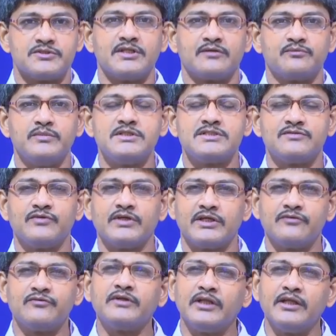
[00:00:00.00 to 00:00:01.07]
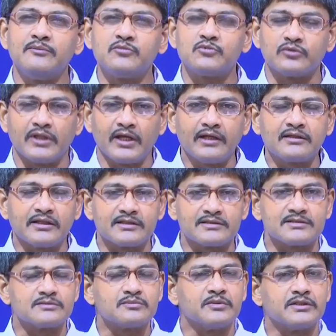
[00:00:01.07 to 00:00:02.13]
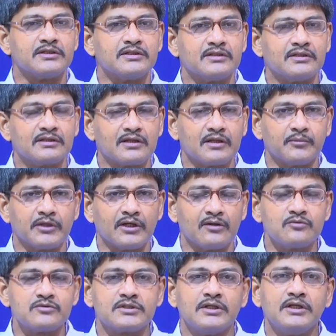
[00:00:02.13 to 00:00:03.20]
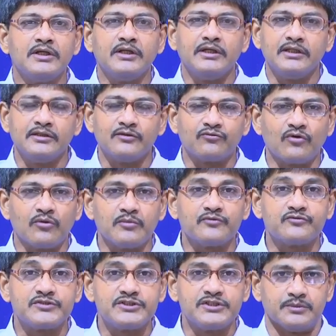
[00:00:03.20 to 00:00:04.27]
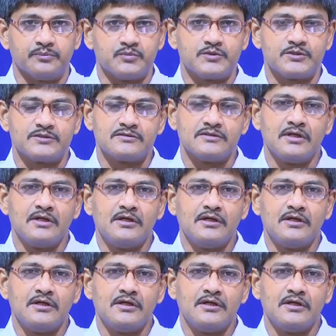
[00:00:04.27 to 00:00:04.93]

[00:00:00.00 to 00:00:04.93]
That means, we give a name to that excess material coming out in the form of chips.